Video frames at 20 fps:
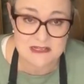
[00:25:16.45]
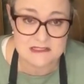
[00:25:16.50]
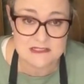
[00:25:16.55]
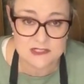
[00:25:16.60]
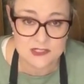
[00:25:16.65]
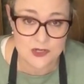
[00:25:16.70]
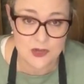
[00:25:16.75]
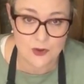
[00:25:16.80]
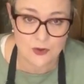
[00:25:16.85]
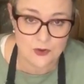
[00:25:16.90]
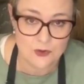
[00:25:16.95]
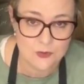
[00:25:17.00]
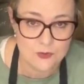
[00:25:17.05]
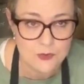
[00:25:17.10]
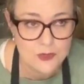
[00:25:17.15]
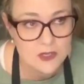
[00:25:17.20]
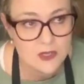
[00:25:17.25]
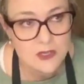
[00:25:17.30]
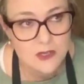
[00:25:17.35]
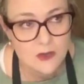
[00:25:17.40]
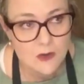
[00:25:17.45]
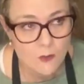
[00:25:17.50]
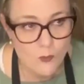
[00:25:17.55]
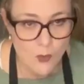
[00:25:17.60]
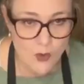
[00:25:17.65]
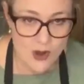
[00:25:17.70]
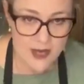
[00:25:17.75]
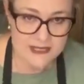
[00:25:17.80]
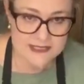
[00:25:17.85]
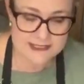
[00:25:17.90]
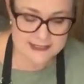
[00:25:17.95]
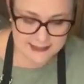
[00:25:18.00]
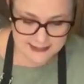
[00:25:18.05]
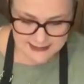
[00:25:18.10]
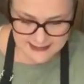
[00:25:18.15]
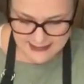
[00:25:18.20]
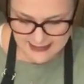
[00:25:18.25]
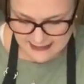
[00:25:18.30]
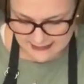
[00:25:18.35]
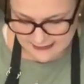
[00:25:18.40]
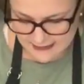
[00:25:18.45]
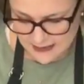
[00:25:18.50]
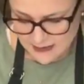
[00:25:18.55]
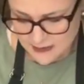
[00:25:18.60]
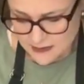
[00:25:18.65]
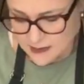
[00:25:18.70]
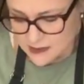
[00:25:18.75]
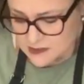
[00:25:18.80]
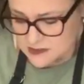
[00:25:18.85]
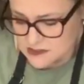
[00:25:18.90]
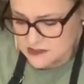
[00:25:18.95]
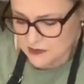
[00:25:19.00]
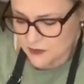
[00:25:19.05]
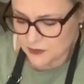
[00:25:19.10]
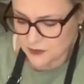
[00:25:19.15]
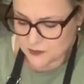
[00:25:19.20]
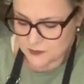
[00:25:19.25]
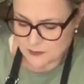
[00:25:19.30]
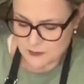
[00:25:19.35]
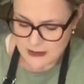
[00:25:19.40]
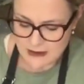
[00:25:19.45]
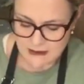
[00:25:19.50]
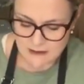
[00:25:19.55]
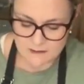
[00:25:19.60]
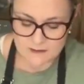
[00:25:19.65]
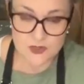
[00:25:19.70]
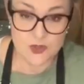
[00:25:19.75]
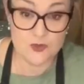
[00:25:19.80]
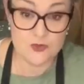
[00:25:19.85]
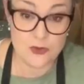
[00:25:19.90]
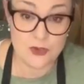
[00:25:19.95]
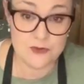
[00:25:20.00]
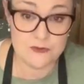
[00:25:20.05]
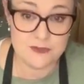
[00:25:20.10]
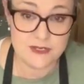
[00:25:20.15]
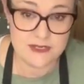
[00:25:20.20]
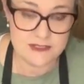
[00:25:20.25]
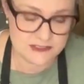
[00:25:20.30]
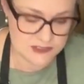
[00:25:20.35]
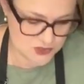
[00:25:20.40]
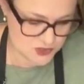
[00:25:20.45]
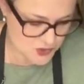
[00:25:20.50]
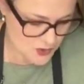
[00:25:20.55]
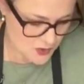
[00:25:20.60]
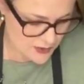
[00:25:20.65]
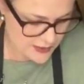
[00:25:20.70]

starts to go white again. So you'll know that it's